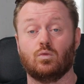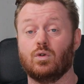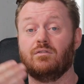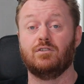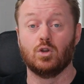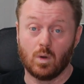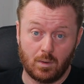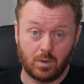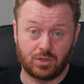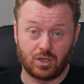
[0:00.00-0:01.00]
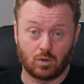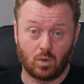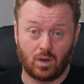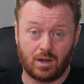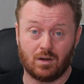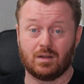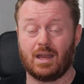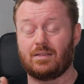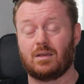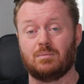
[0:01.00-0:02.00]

review it with your lawyer, get